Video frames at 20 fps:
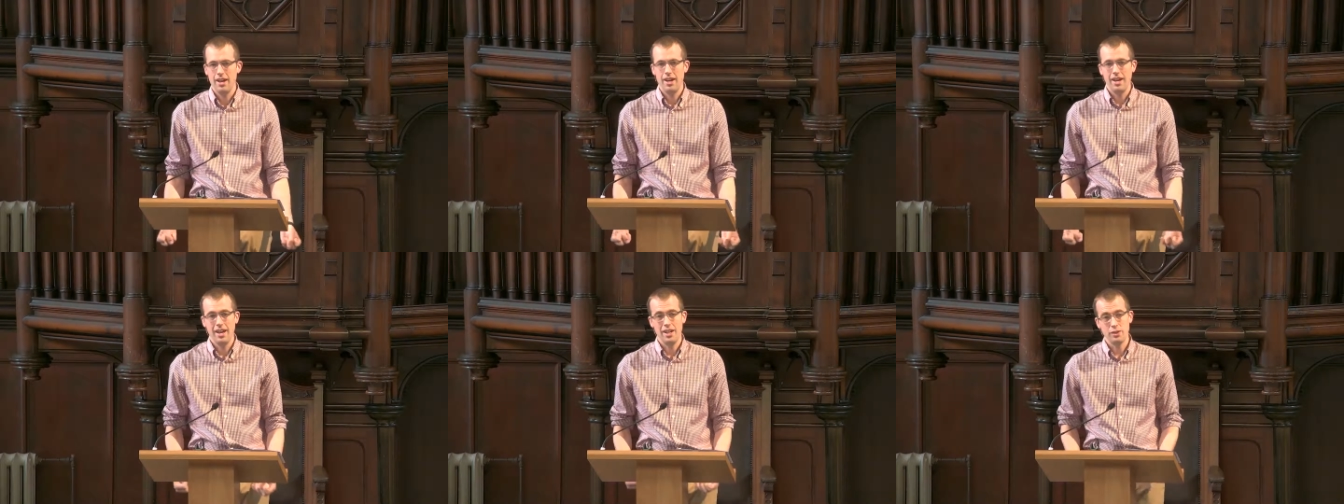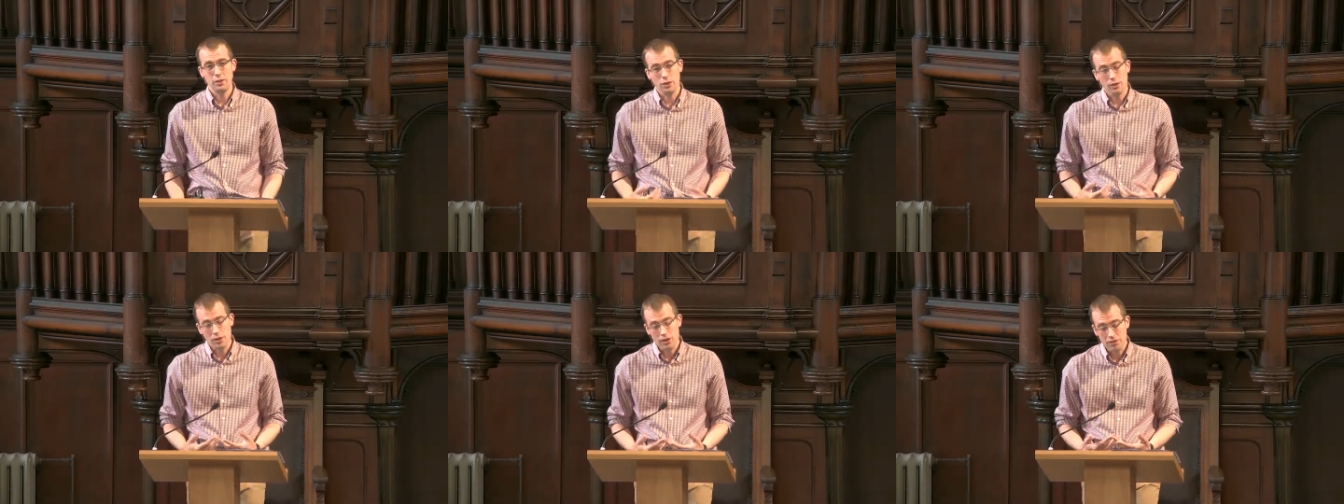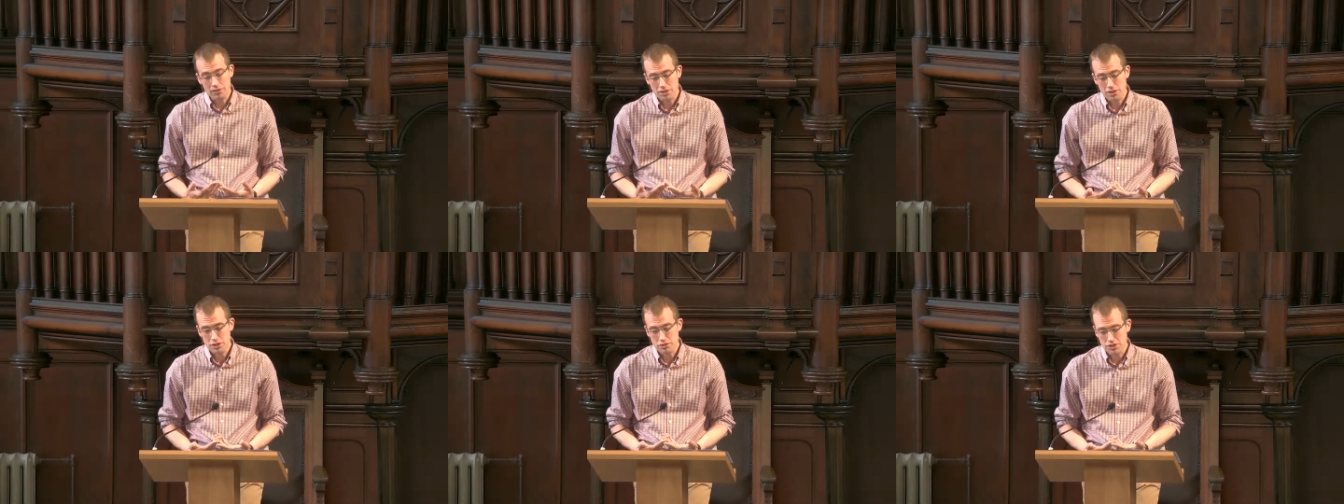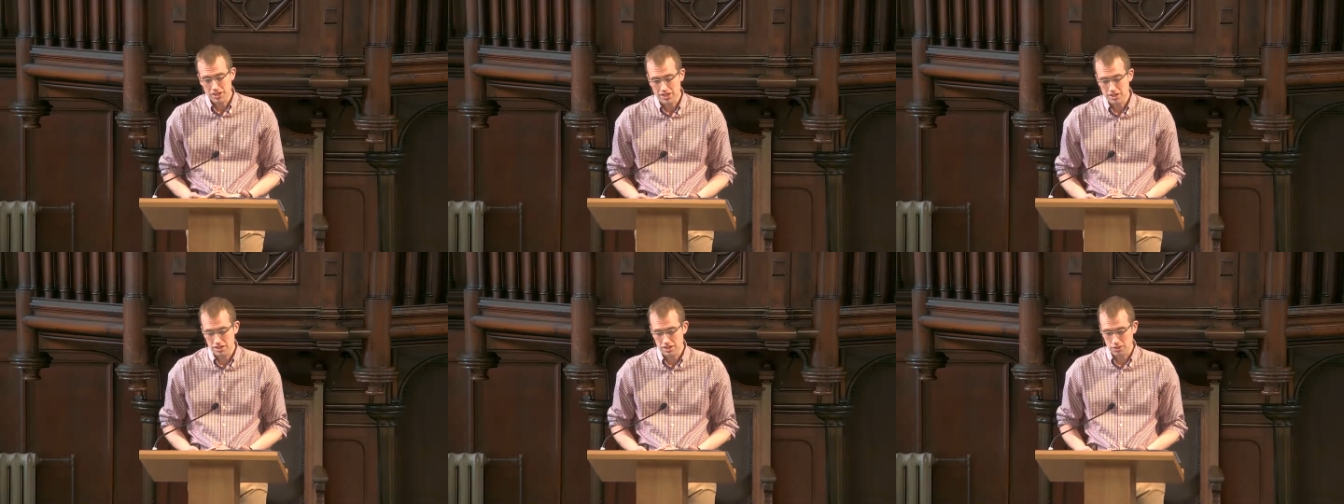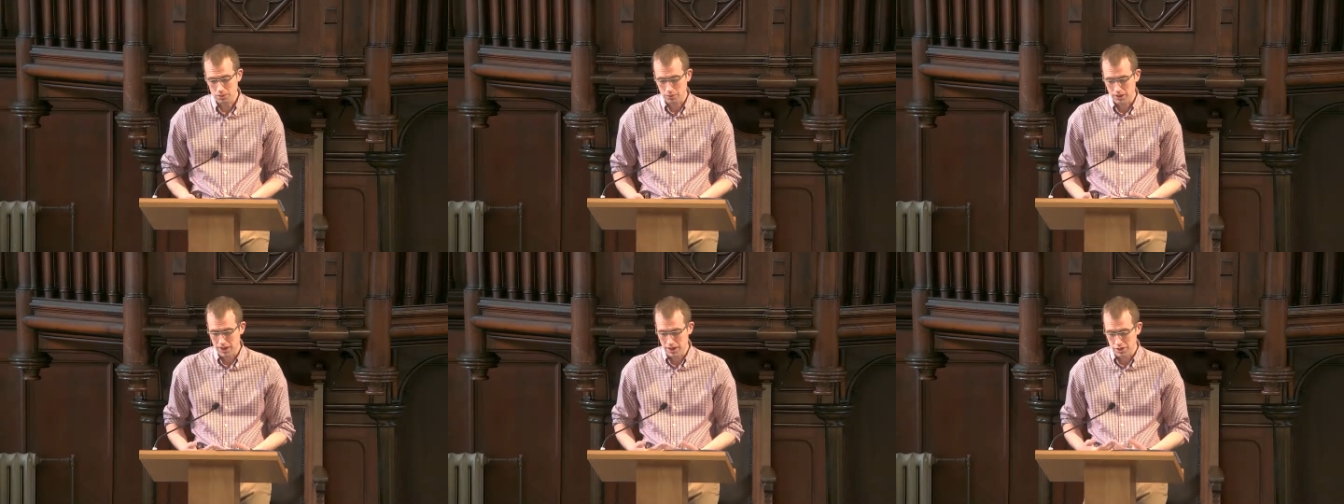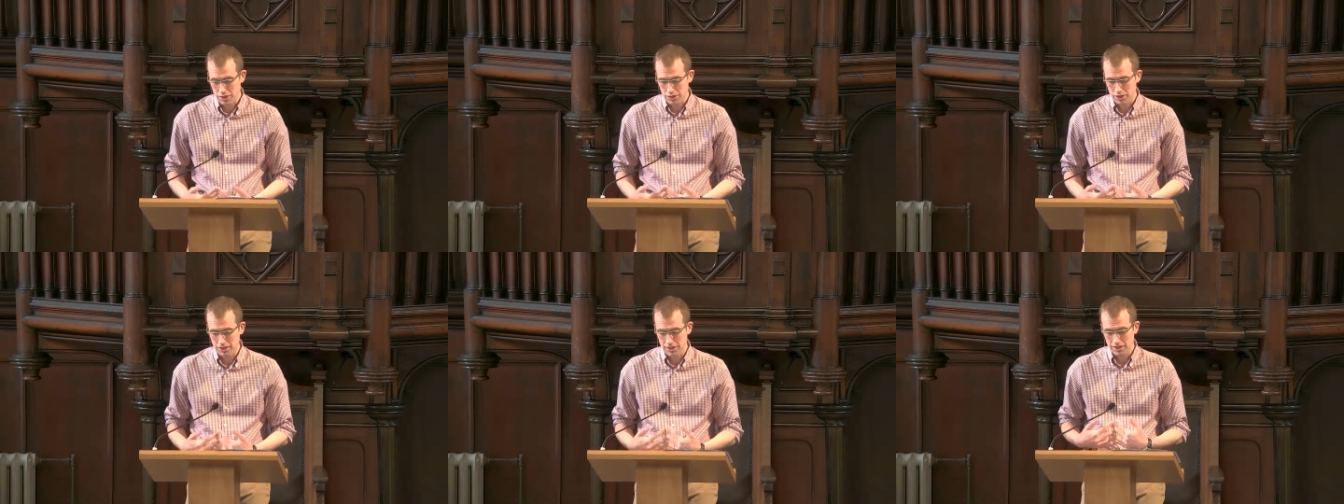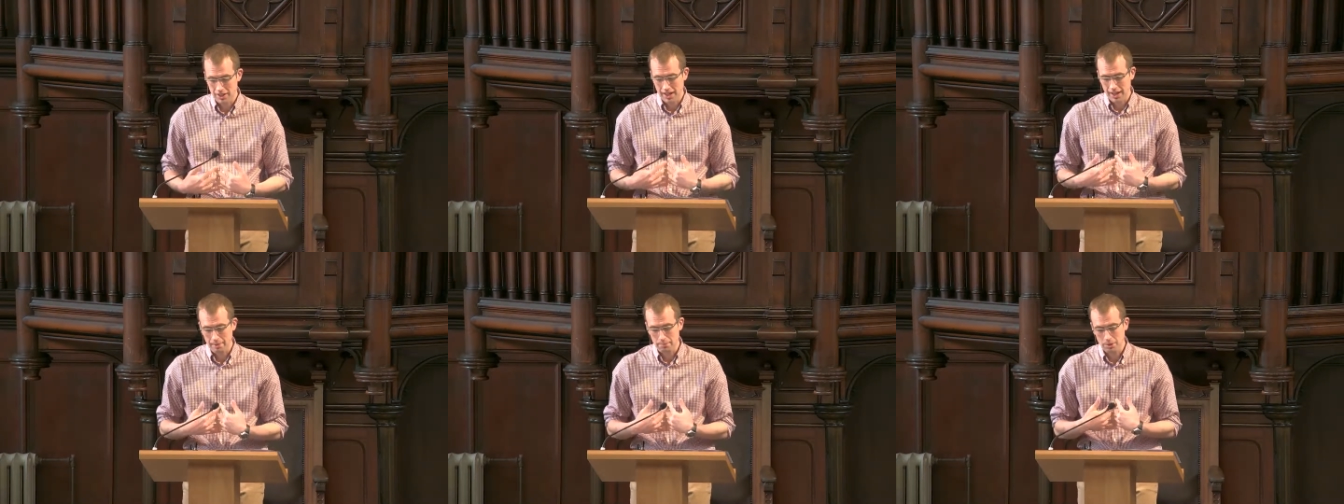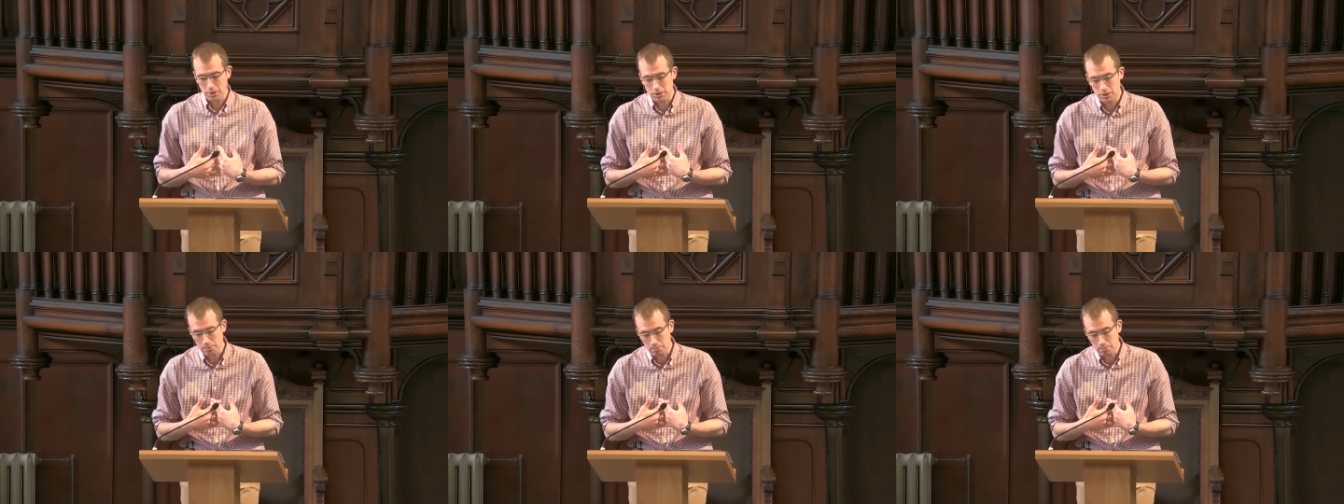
And all of this raises the question about the